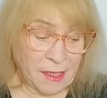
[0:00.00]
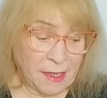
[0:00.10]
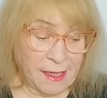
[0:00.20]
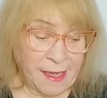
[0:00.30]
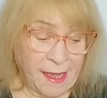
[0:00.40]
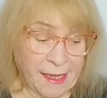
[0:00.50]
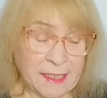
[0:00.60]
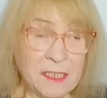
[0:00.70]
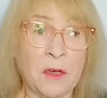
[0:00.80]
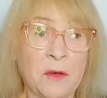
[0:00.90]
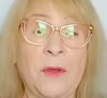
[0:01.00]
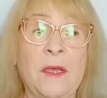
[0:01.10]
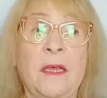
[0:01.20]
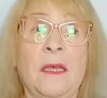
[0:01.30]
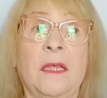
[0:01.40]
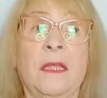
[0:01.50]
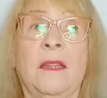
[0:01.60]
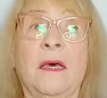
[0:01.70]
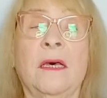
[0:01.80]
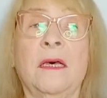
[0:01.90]
yeah, so
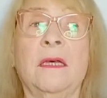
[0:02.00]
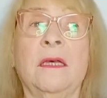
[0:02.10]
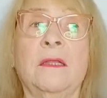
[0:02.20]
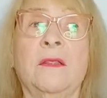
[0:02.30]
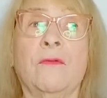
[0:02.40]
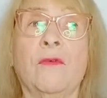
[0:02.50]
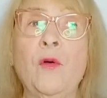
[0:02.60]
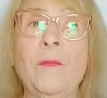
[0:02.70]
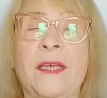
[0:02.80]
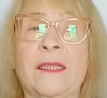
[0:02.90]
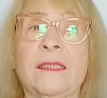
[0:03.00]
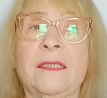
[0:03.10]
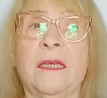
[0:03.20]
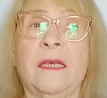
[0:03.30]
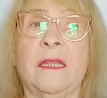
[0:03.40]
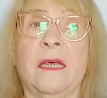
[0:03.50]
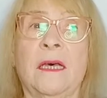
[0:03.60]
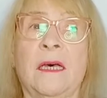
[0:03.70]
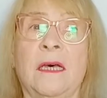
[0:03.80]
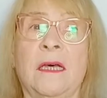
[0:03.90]
the Romans,
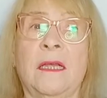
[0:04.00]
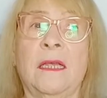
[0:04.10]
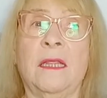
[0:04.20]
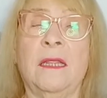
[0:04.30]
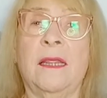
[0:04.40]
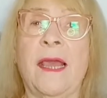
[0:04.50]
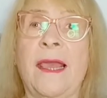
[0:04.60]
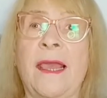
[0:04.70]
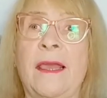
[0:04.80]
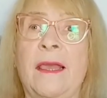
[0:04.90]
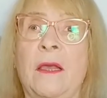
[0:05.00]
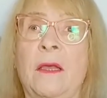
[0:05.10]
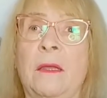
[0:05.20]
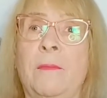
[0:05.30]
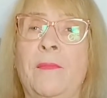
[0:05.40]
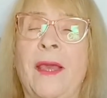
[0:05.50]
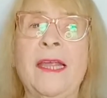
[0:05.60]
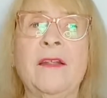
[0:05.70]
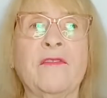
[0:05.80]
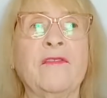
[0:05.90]
they
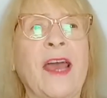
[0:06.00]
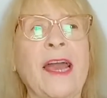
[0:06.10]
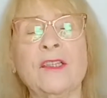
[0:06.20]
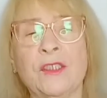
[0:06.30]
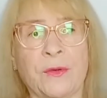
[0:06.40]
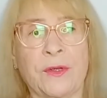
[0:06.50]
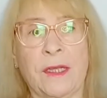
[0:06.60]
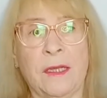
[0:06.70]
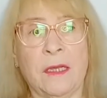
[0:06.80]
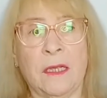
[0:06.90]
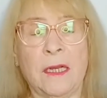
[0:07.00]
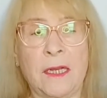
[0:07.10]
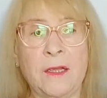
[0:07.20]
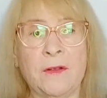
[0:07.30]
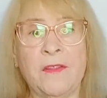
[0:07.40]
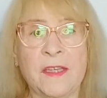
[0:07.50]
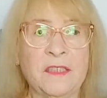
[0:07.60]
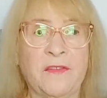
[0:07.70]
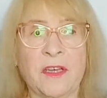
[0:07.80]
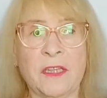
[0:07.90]
made a factory near
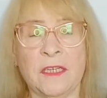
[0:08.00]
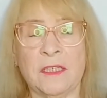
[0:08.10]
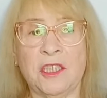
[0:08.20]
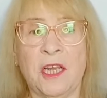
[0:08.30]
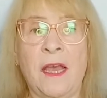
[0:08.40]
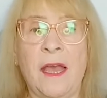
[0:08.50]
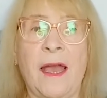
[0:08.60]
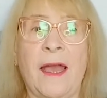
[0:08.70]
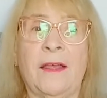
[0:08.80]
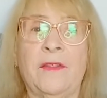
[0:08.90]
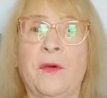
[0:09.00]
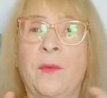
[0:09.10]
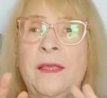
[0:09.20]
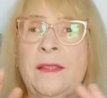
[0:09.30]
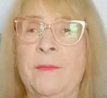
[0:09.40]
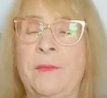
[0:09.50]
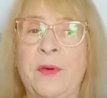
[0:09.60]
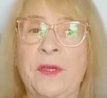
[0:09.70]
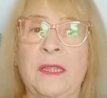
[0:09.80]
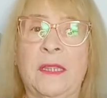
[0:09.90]
this village, and the way they
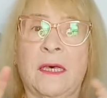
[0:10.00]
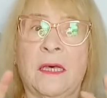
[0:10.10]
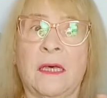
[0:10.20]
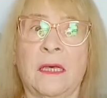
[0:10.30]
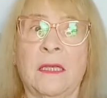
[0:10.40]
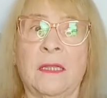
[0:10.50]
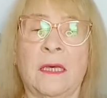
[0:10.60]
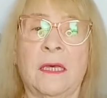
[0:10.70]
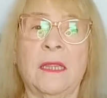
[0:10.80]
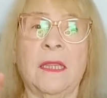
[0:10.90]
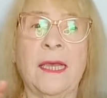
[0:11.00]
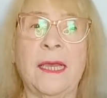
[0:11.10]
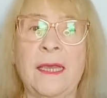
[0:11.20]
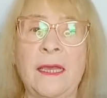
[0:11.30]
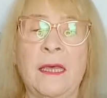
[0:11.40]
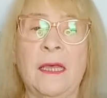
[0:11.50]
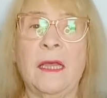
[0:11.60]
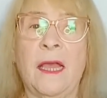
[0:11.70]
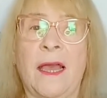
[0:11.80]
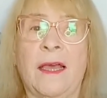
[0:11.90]
put the clay
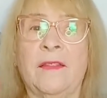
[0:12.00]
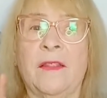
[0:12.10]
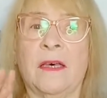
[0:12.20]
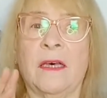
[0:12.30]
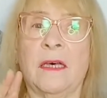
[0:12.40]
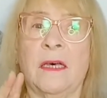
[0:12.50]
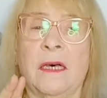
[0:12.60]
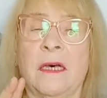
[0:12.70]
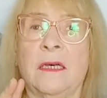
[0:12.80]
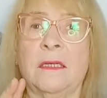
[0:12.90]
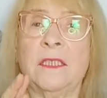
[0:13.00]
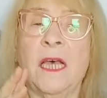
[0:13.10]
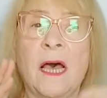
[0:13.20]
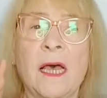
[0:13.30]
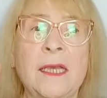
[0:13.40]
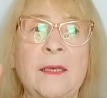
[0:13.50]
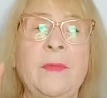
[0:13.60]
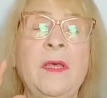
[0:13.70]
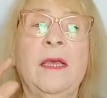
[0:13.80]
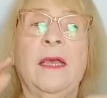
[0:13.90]
and the
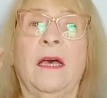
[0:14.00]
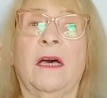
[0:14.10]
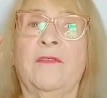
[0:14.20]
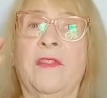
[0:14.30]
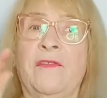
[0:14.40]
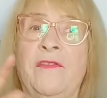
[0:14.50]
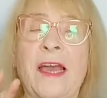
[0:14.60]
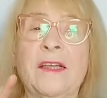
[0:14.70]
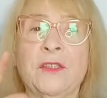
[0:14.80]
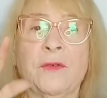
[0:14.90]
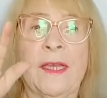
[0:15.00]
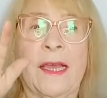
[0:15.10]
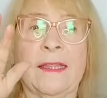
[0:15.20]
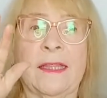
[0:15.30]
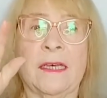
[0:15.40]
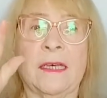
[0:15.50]
time of the factory and